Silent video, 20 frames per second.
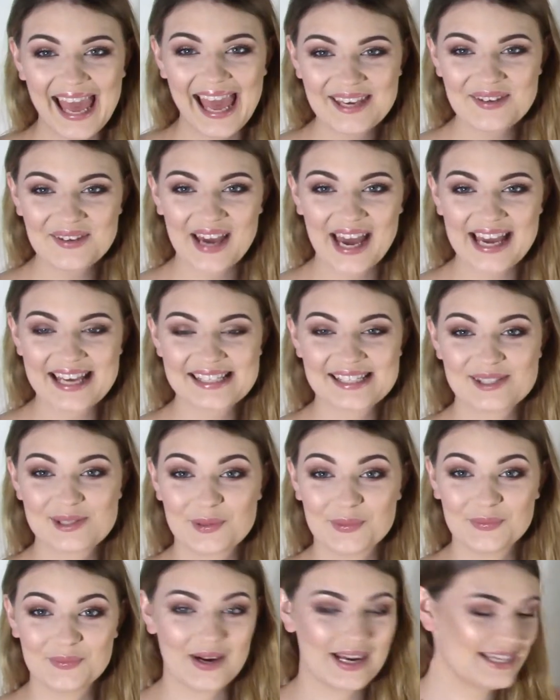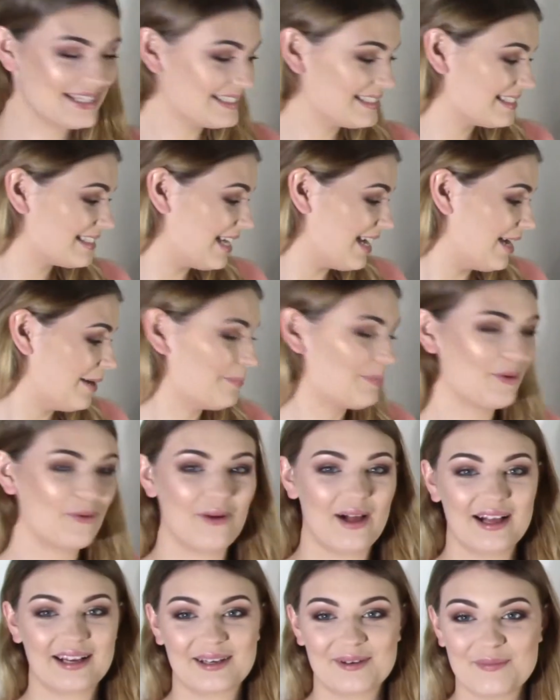you guys, what is up?
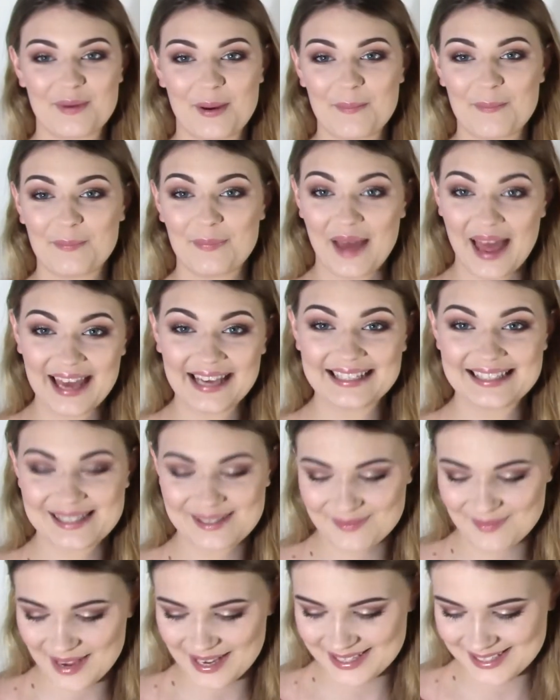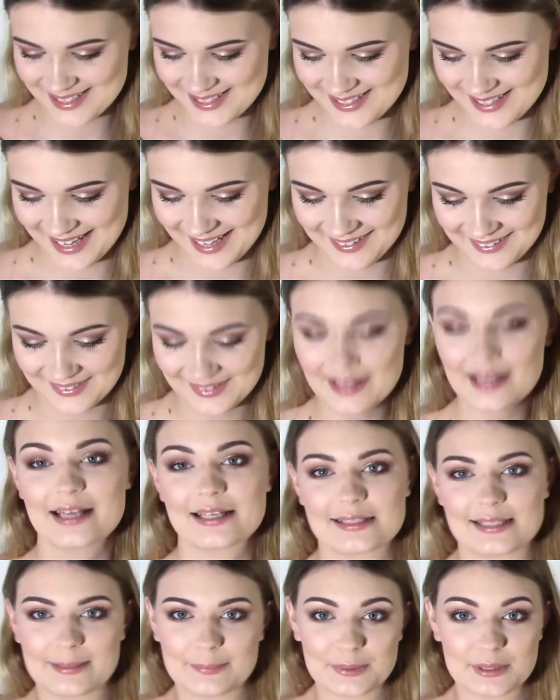Welcome back to my channel
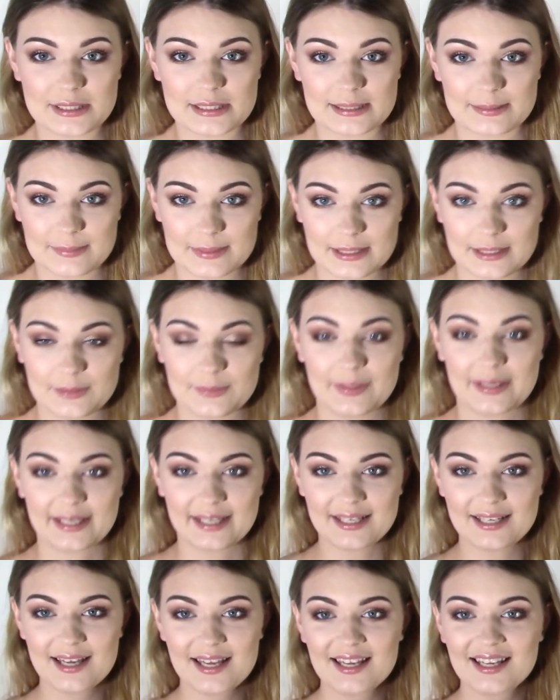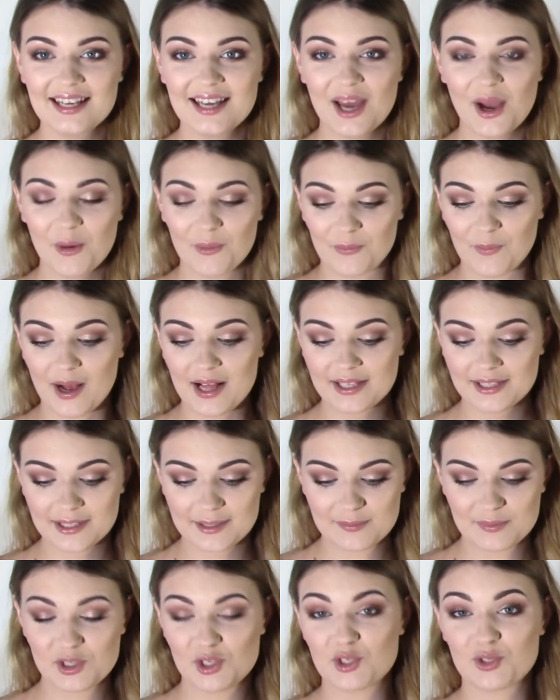as I put something away.
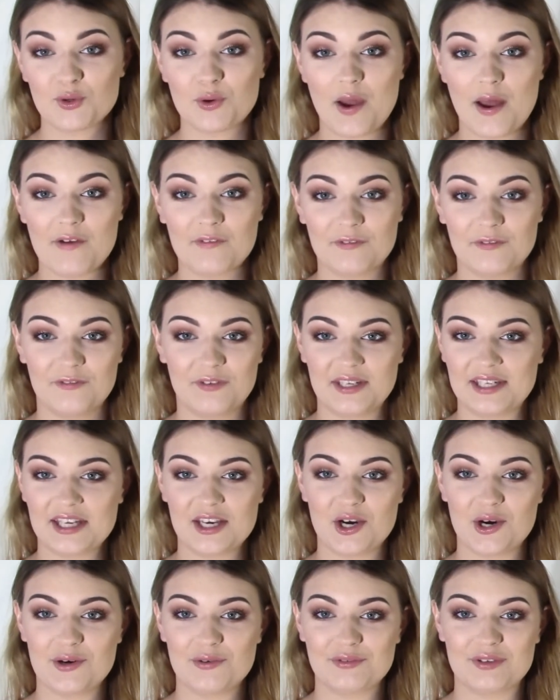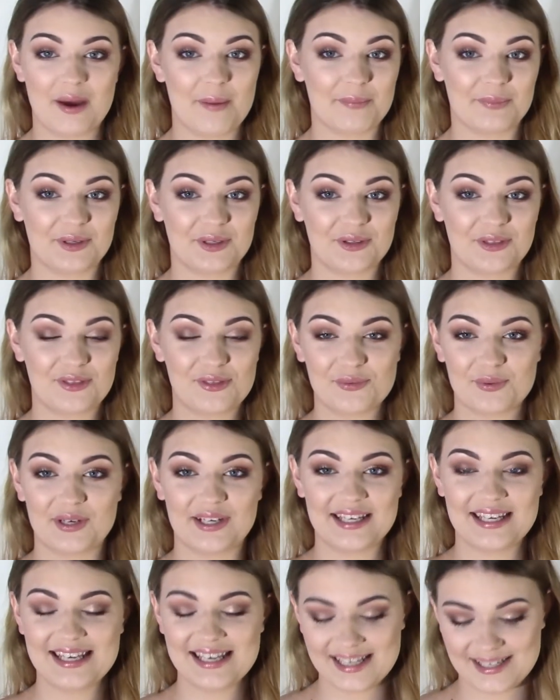Welcome to video number
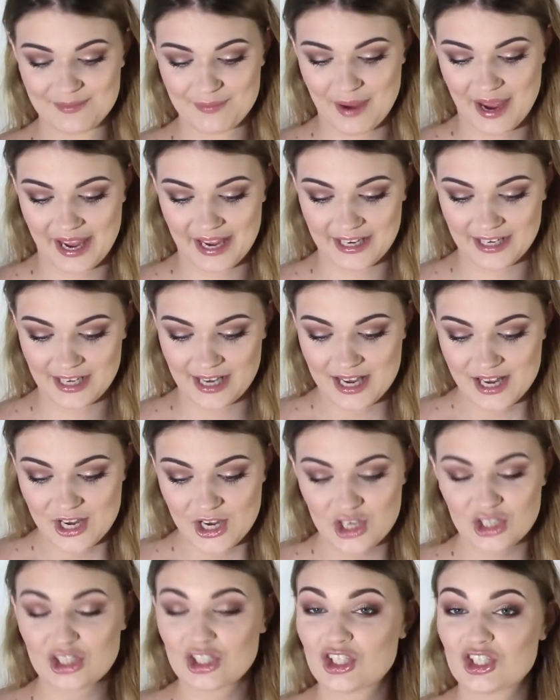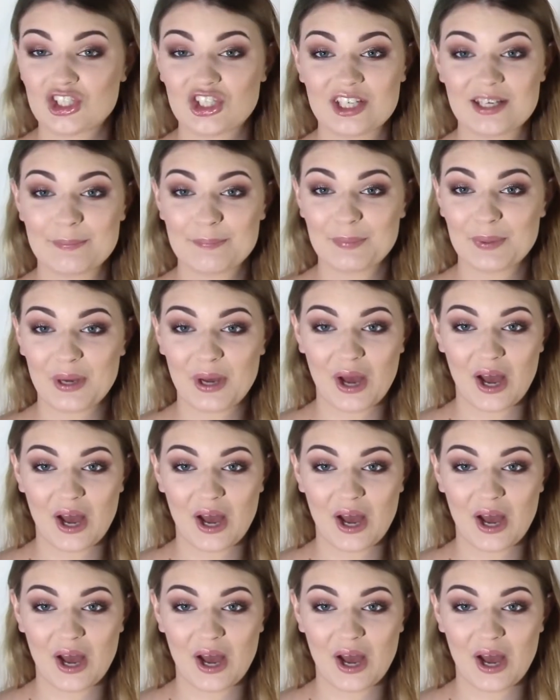3 in my cheap